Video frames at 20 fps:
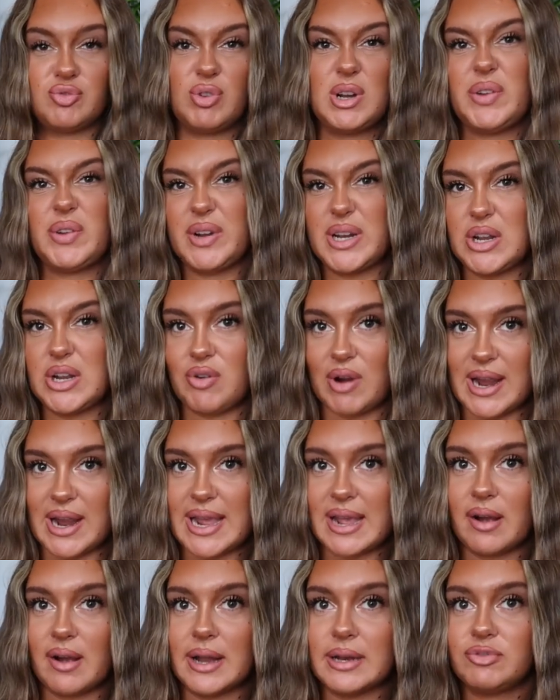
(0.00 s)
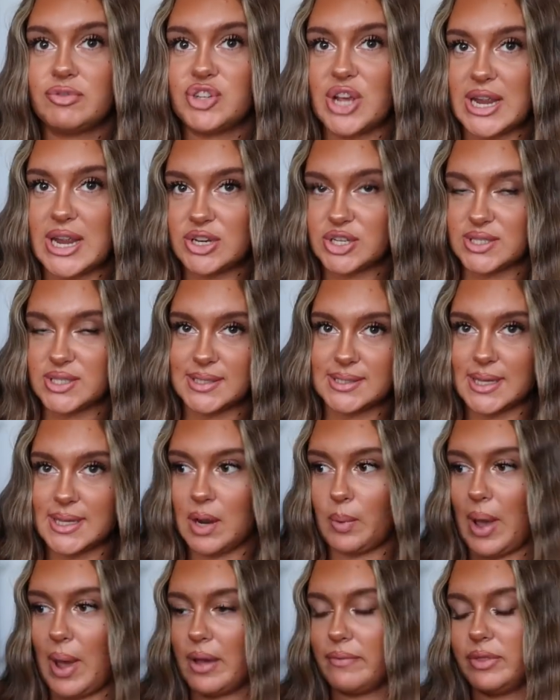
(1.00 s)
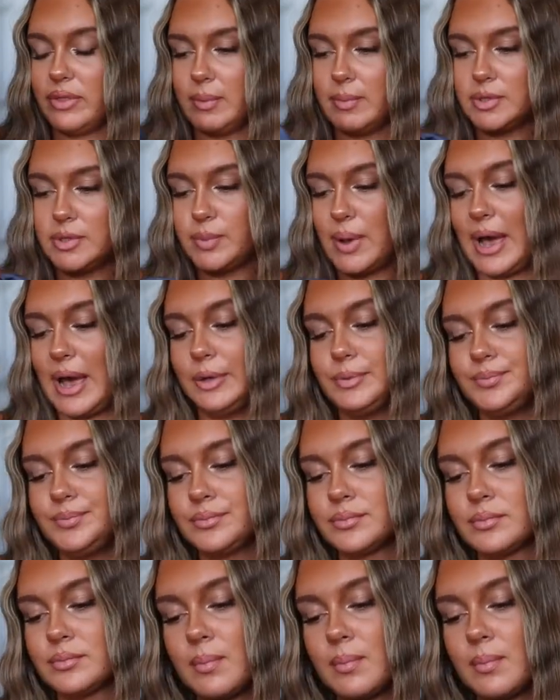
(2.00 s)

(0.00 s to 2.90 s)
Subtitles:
really, really great. It kind of changes the silhouette of them as well.